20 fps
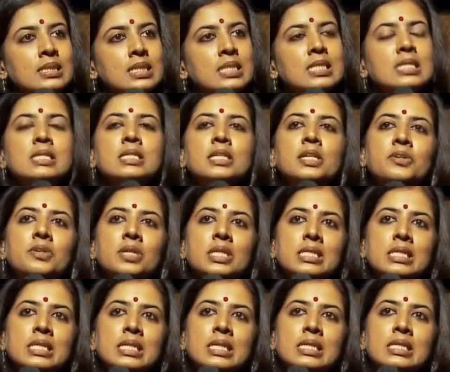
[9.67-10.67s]
is a
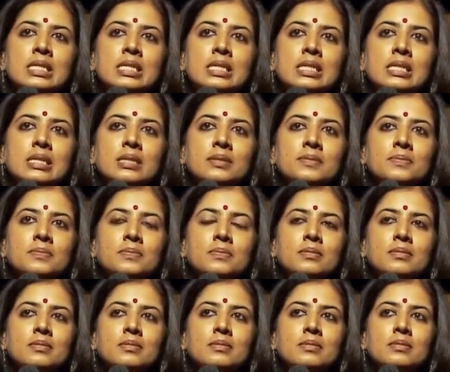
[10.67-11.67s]
series that's
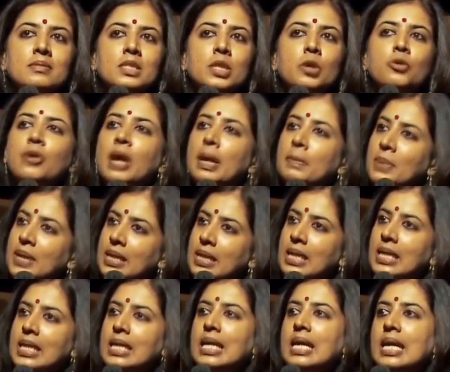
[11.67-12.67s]

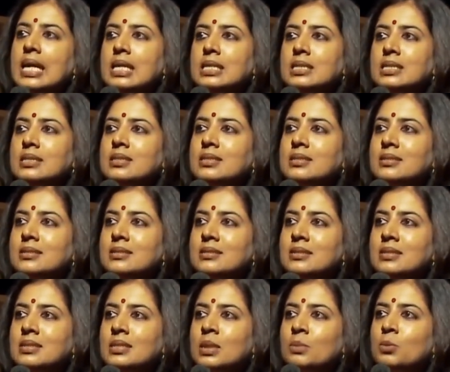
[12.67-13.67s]
rapidly gained
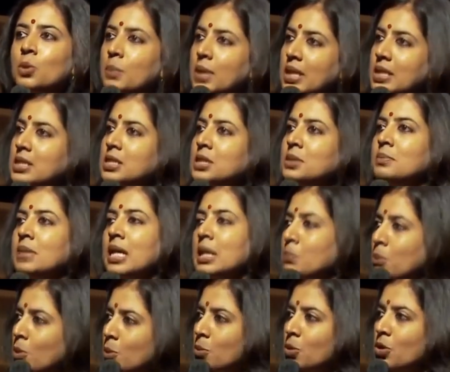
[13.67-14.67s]
momentum
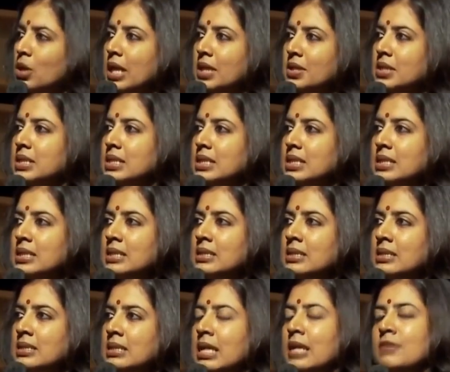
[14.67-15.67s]
and popularity
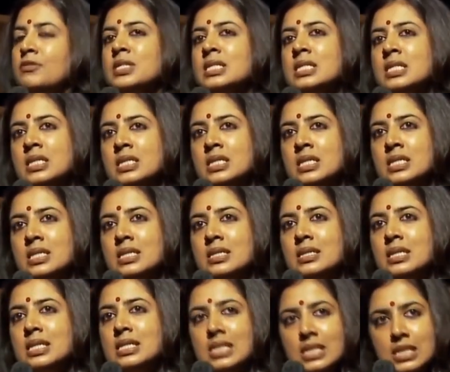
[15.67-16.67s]
ever
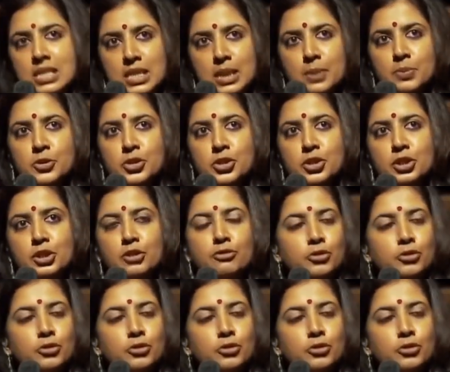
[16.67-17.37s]
since its inception